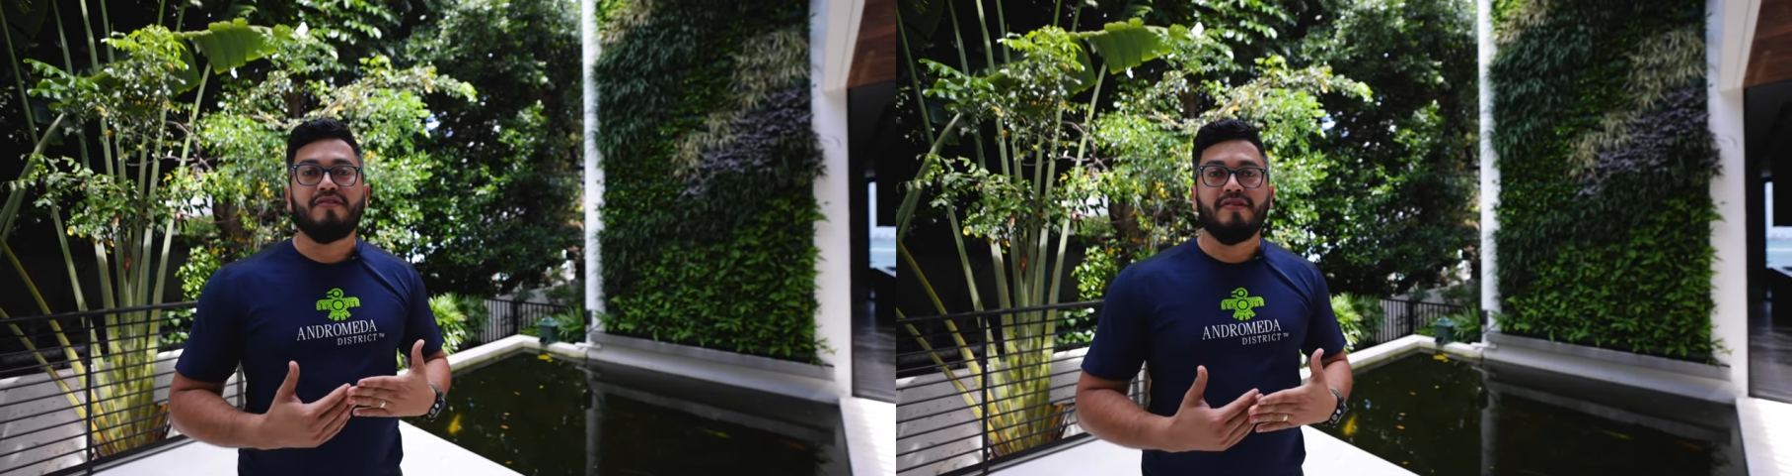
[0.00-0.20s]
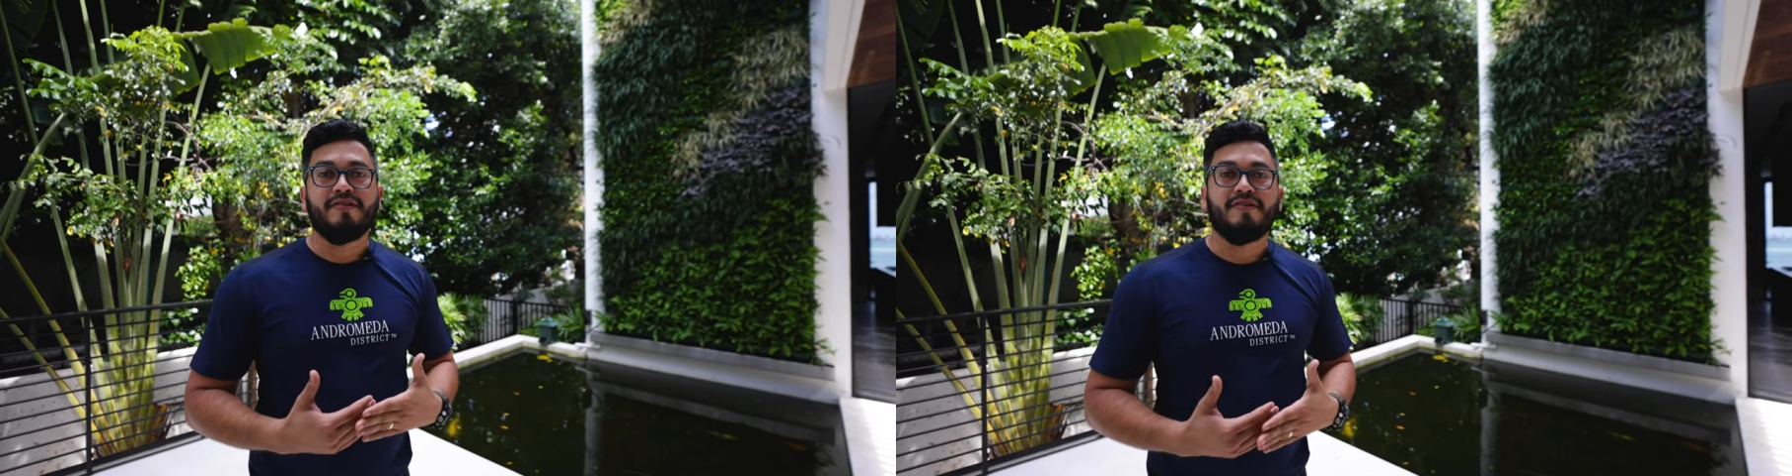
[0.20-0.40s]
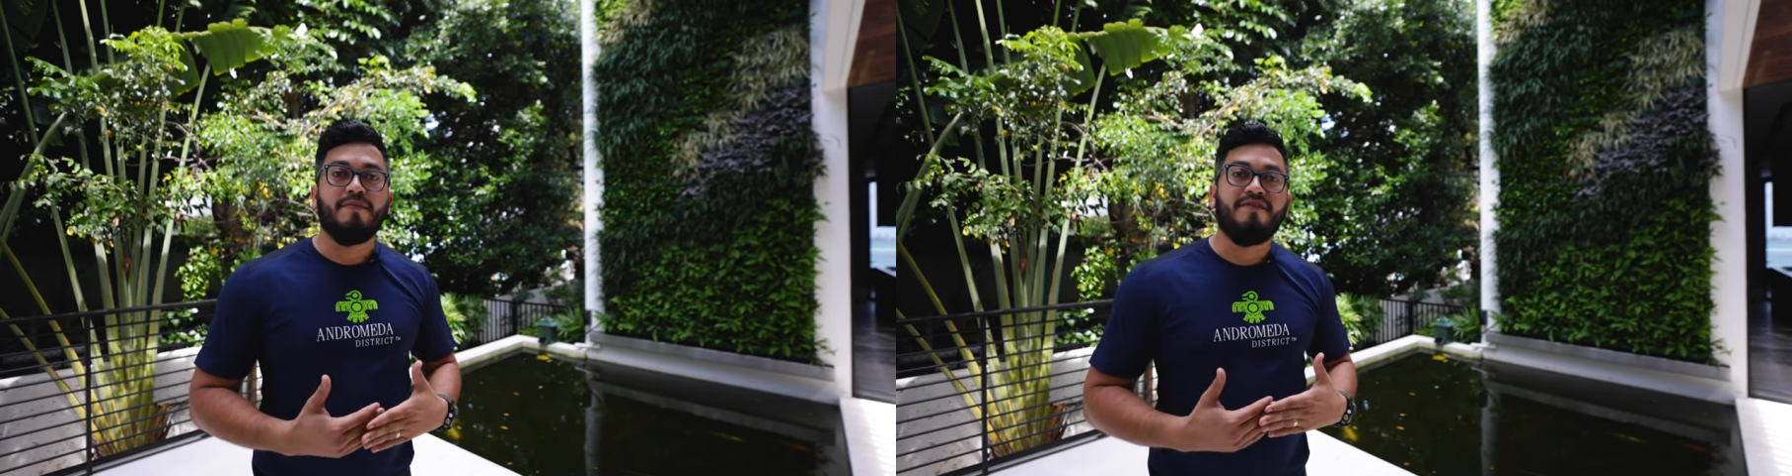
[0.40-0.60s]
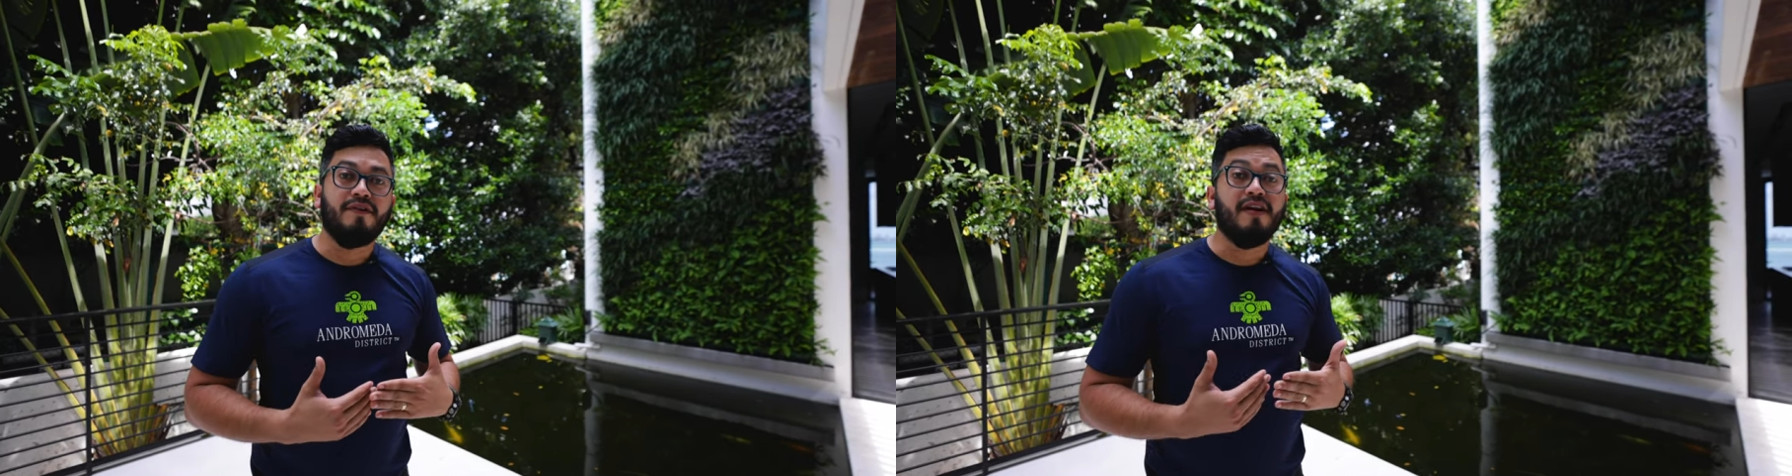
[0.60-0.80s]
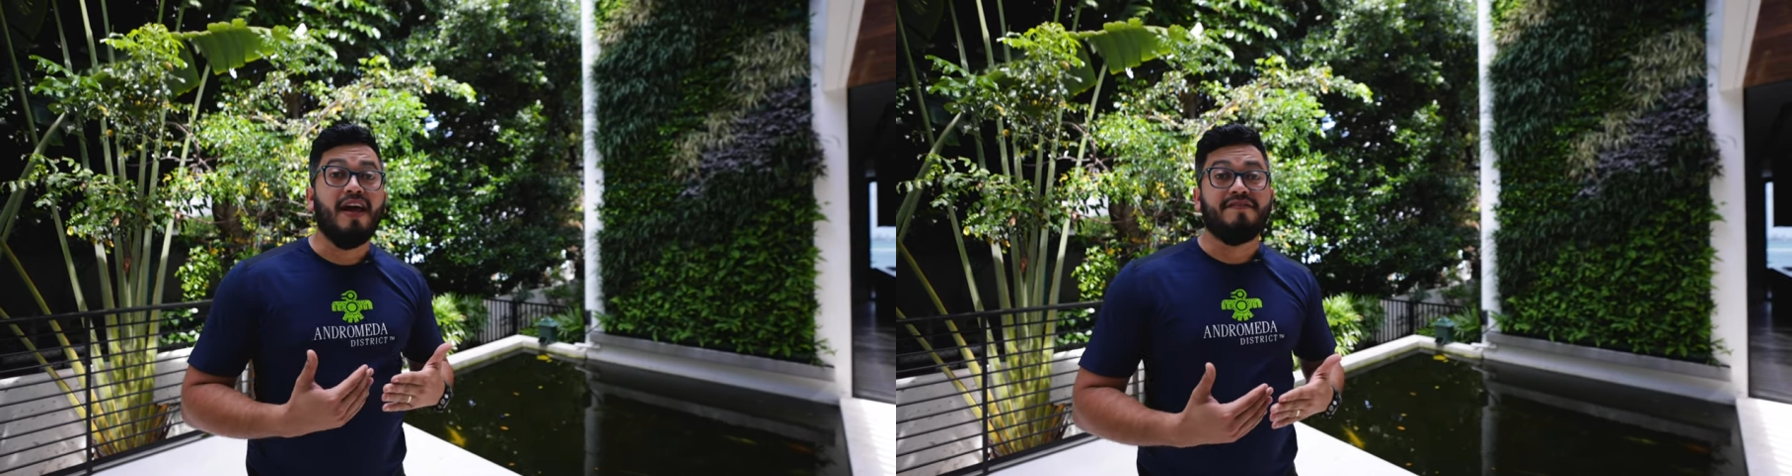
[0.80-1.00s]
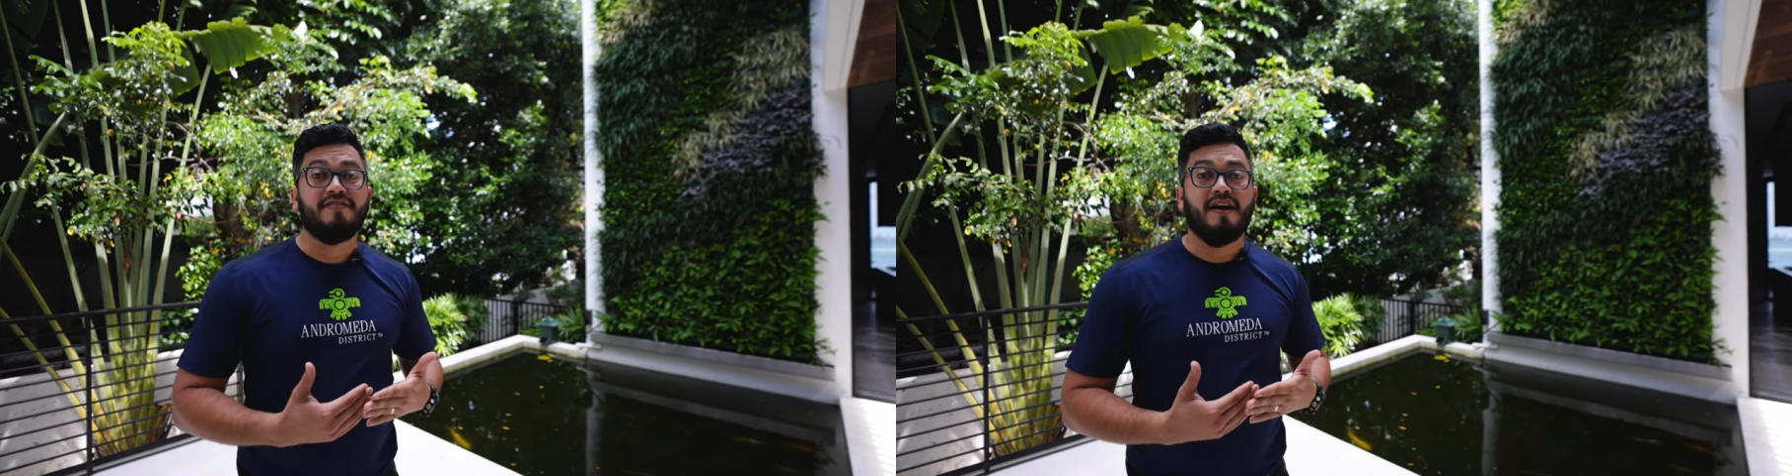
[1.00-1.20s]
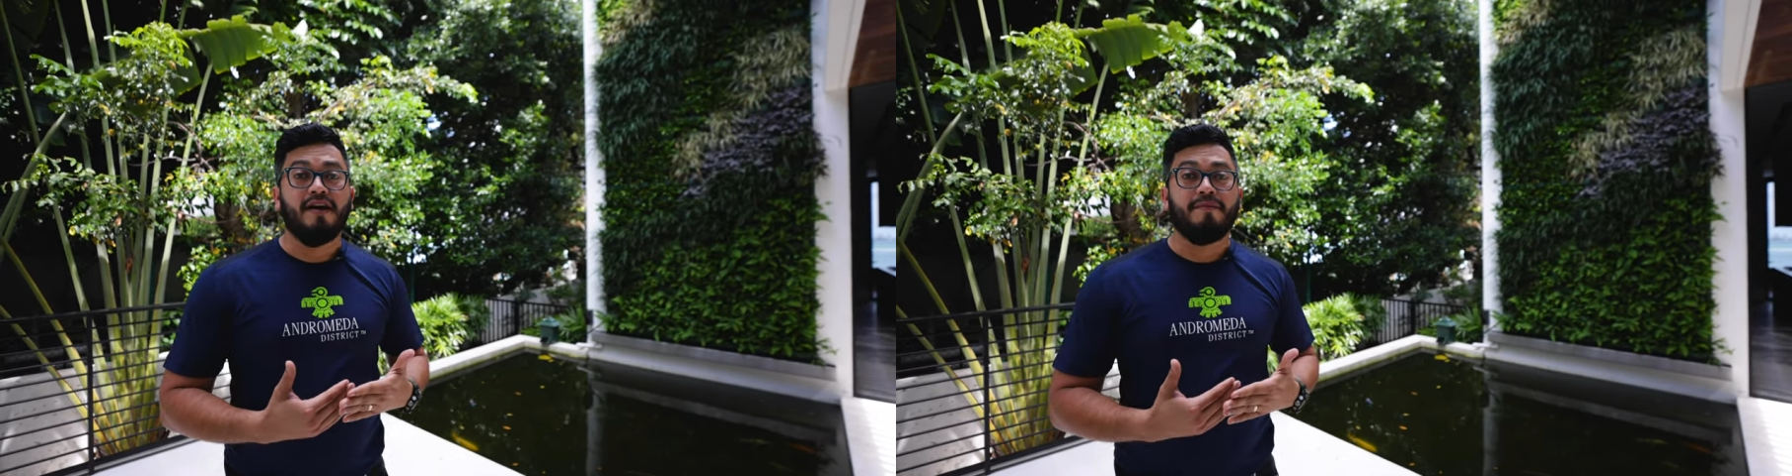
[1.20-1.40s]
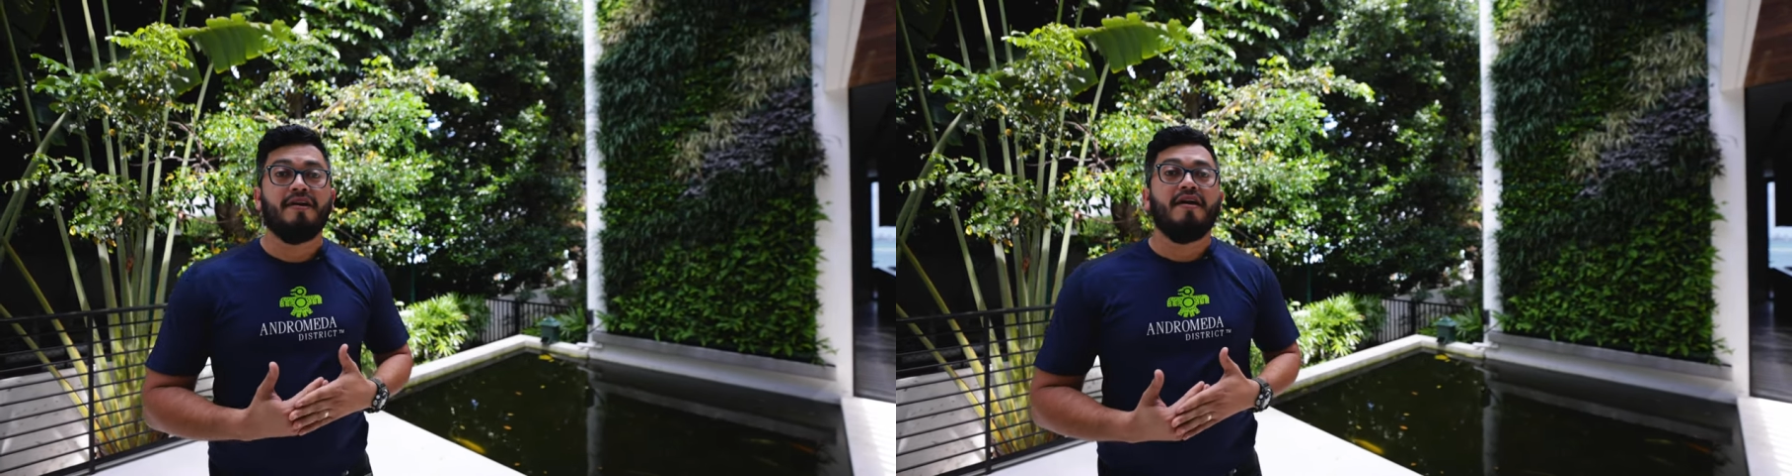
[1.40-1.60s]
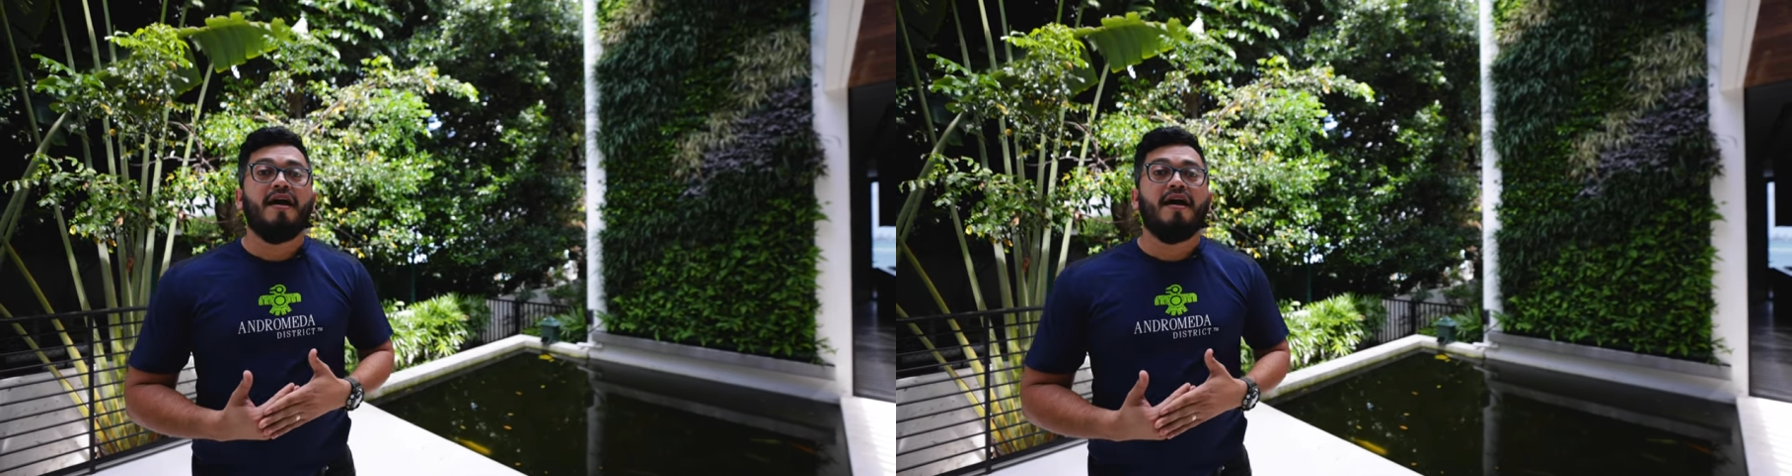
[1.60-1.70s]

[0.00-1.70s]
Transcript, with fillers: system for lifetime.